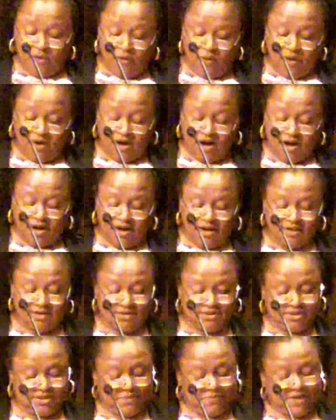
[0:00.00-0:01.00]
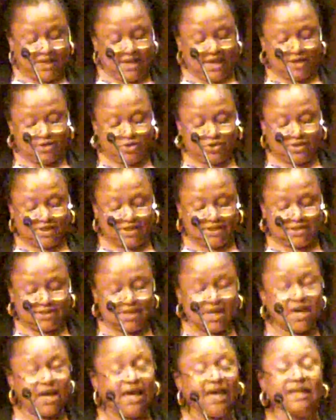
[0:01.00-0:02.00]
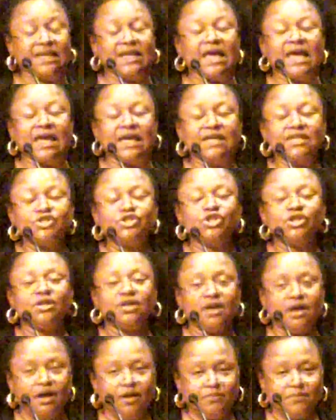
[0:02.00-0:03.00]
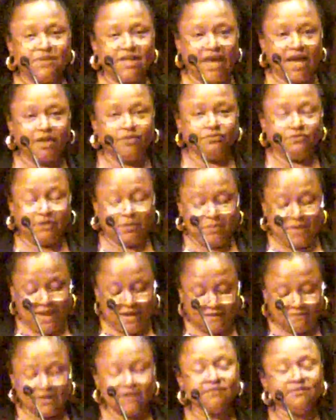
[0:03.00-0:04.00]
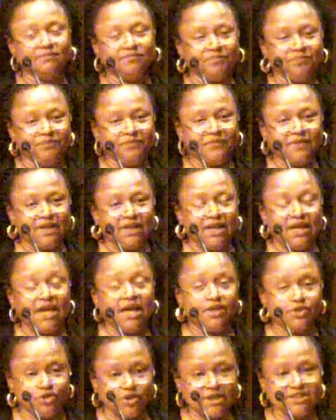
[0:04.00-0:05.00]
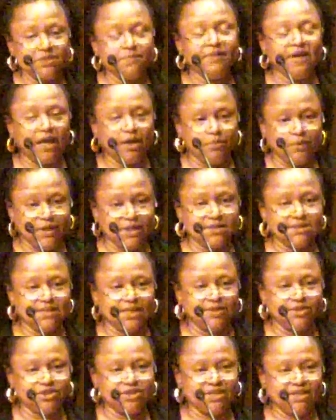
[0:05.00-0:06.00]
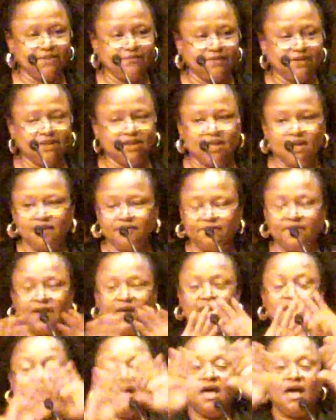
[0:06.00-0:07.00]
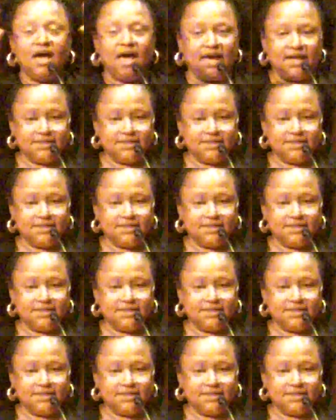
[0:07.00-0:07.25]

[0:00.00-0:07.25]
Or Jimi Hendrix, an angel come down from heaven. And trust me, I work in Center City, Philadelphia.